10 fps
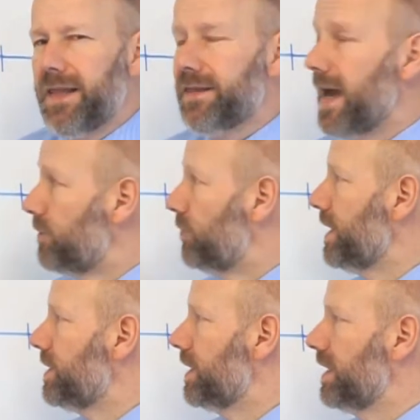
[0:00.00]
That
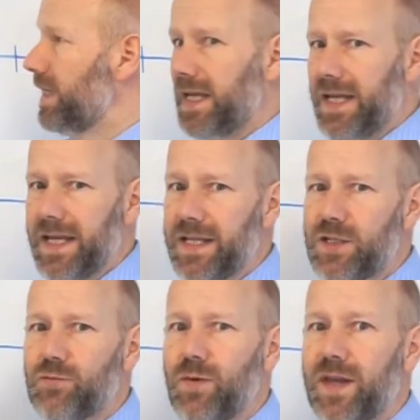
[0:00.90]
region
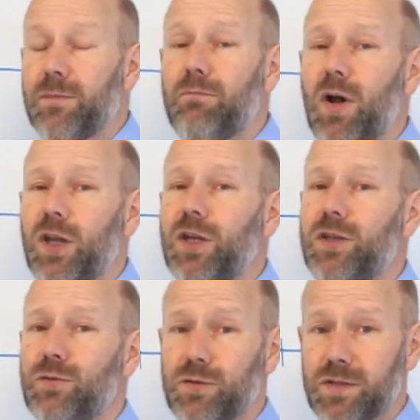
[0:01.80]
is where the
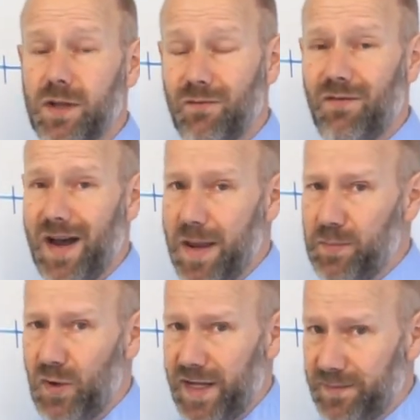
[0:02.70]
molecules
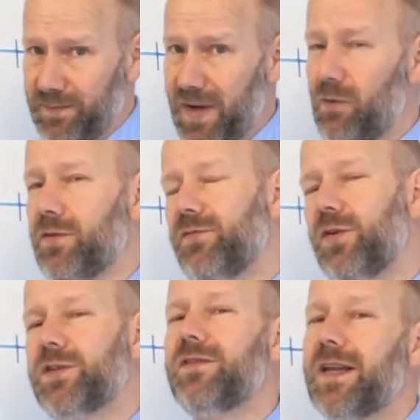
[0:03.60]
vibrate. I'll
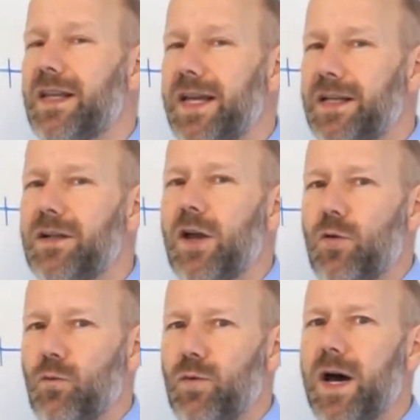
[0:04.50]
refer to that later.
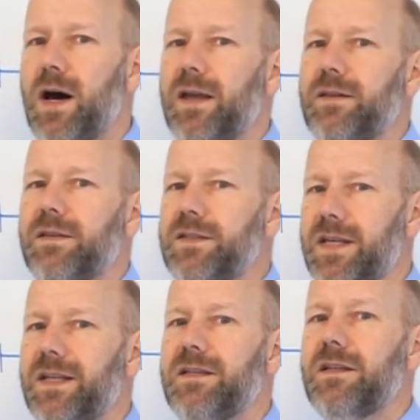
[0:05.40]
We are in the
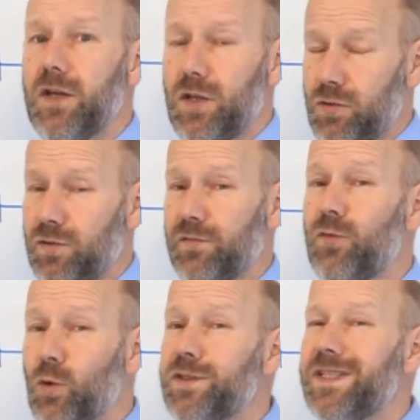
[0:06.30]
10 to the
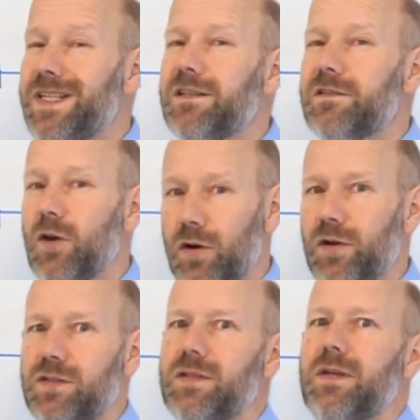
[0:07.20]
14th
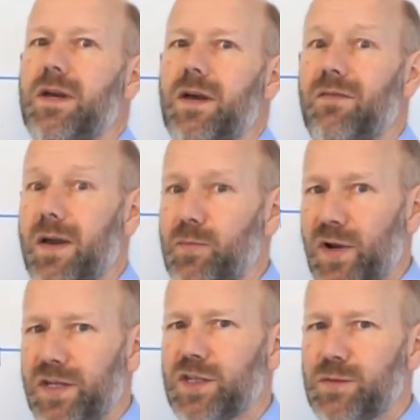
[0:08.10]
hertz
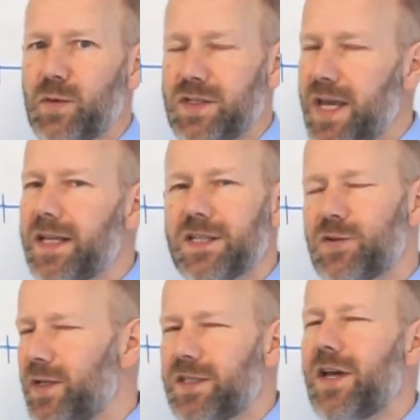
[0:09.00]
vibrations per second,
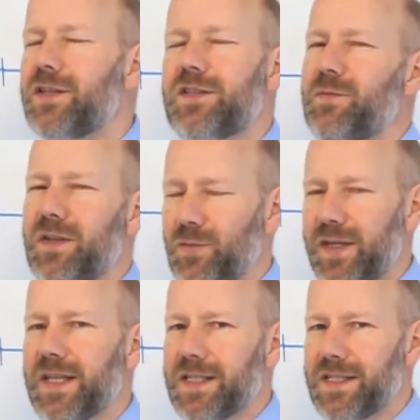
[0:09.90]
so it's not something
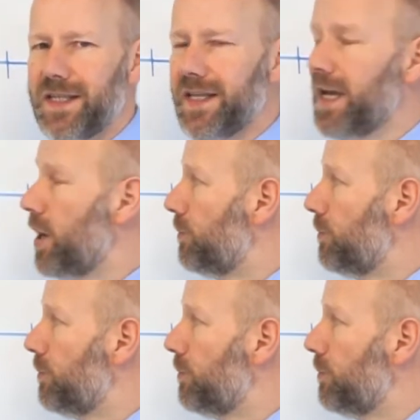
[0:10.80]
we can see.